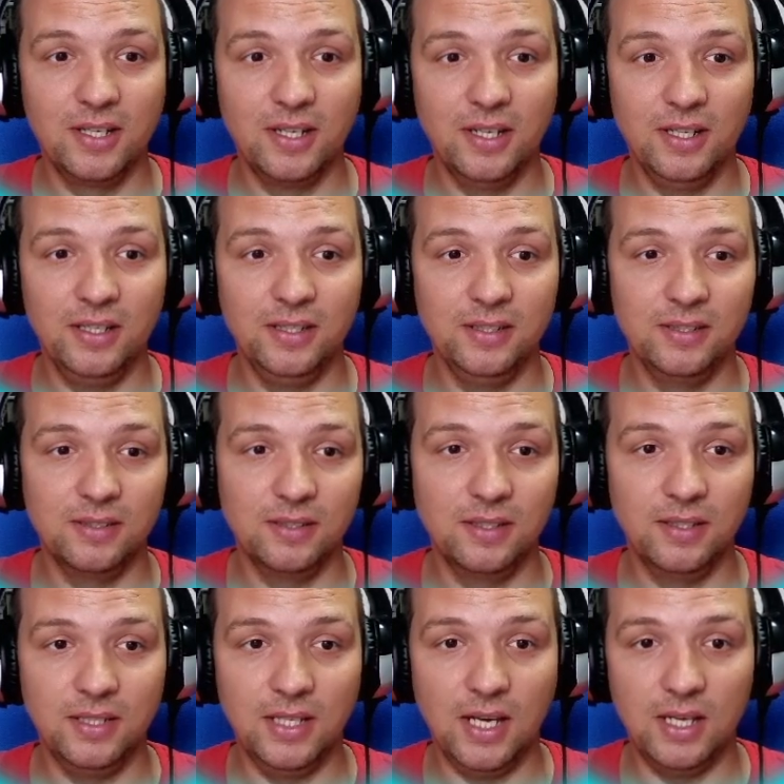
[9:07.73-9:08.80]
And
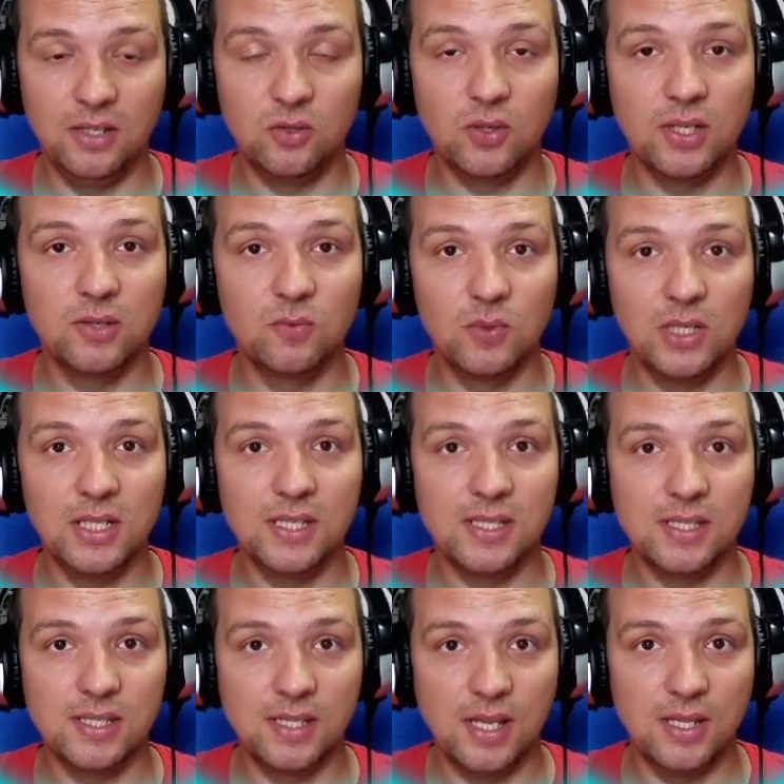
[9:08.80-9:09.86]
yeah, you can really
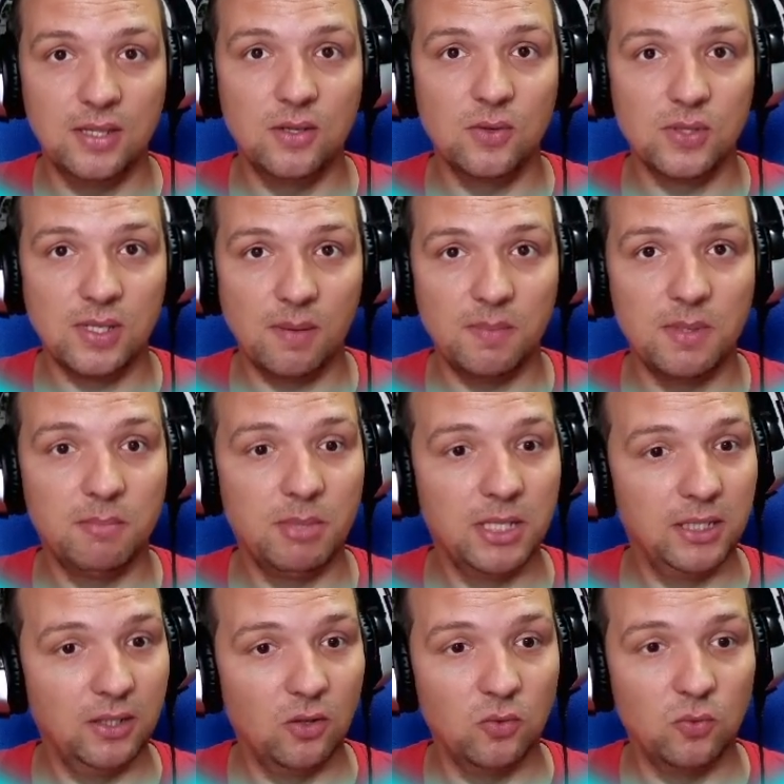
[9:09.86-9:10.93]
set those up
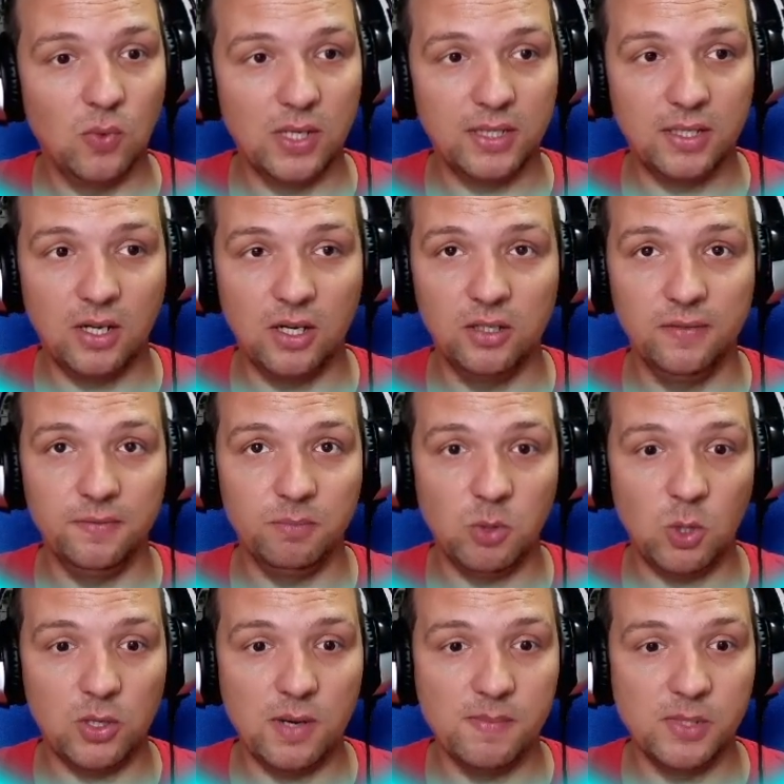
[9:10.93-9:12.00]
depending on what kind of
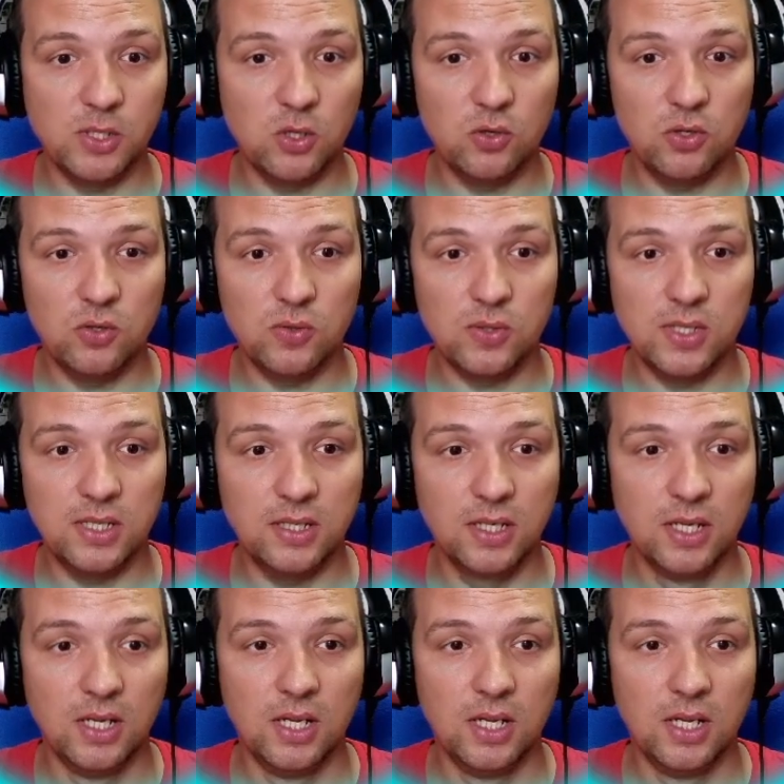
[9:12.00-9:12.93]
programs you're using.